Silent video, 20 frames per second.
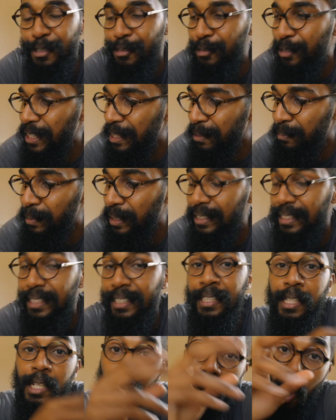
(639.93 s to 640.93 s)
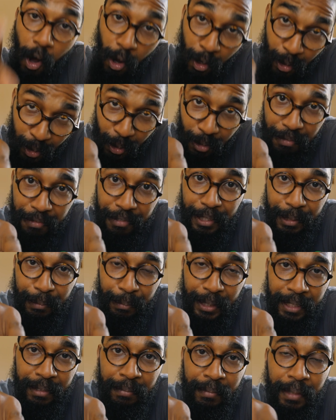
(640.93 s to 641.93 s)
Been really busy also
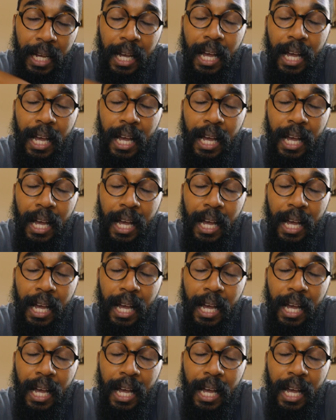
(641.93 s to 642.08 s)
filming.